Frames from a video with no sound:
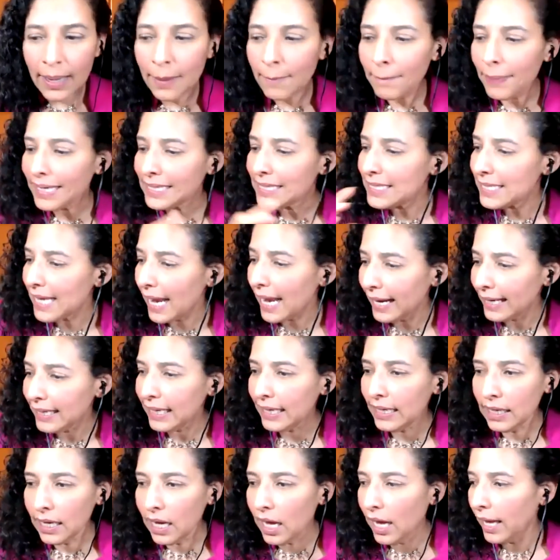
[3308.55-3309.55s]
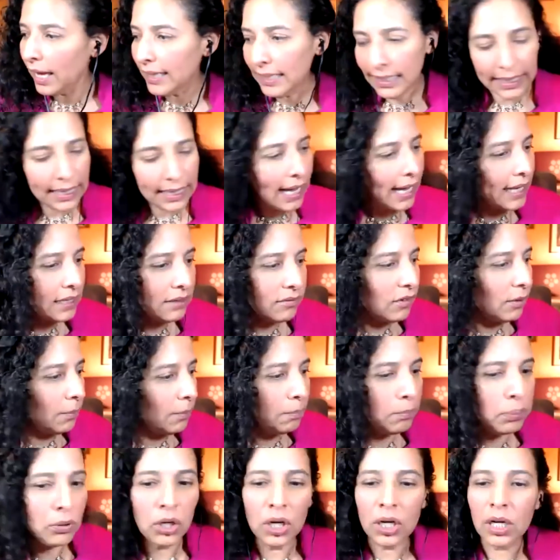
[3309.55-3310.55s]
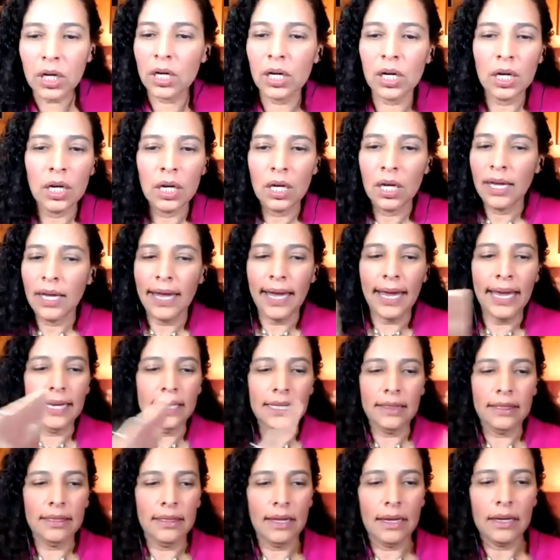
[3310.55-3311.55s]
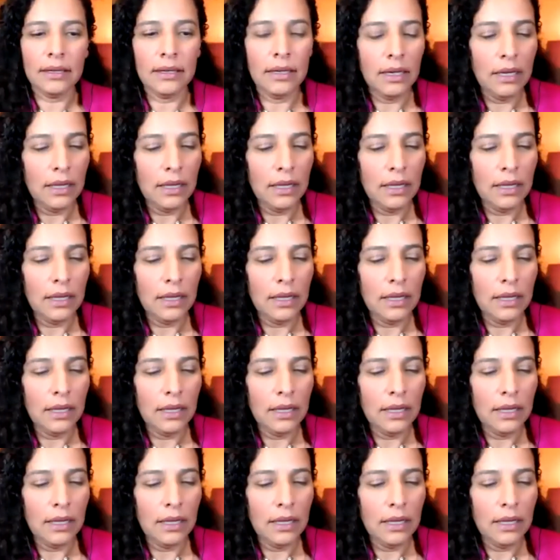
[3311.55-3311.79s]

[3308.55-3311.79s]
by taking any kind of a book, anything.